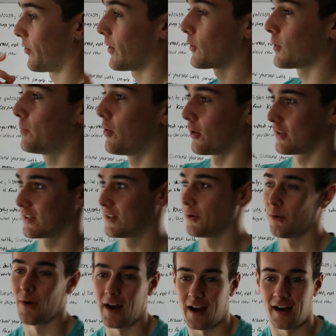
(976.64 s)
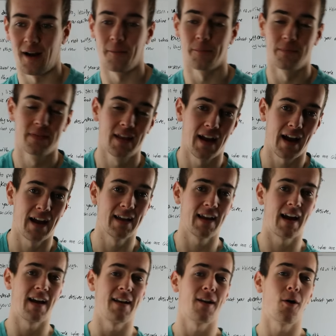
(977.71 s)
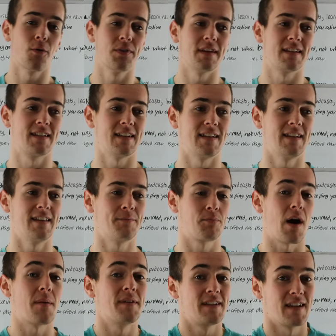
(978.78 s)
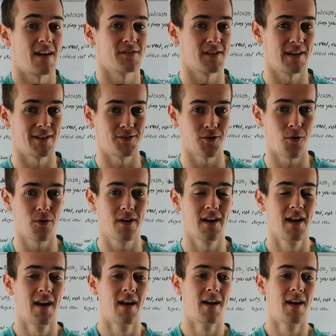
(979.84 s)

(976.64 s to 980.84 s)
the thing with books too, um, I, I know this probably sounds like a joke,